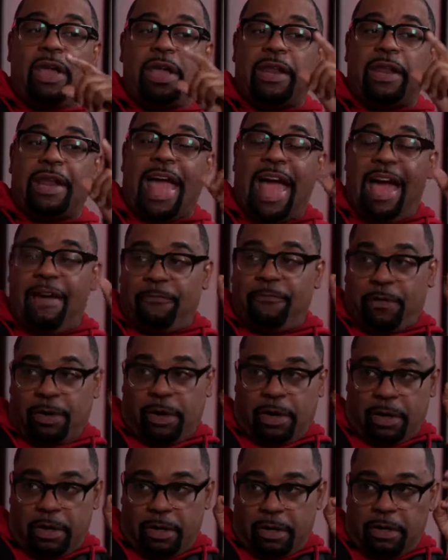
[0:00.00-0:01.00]
in
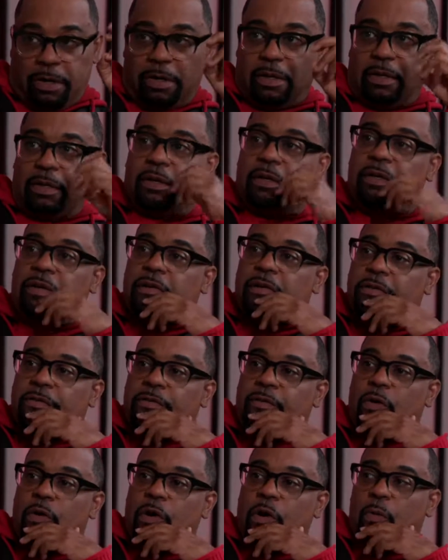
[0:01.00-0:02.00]
Africa,
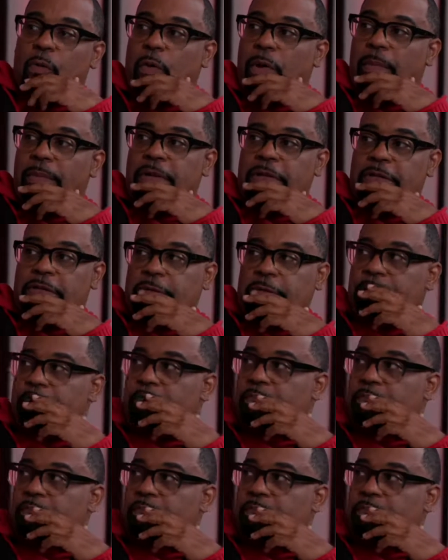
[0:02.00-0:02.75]
for a woman to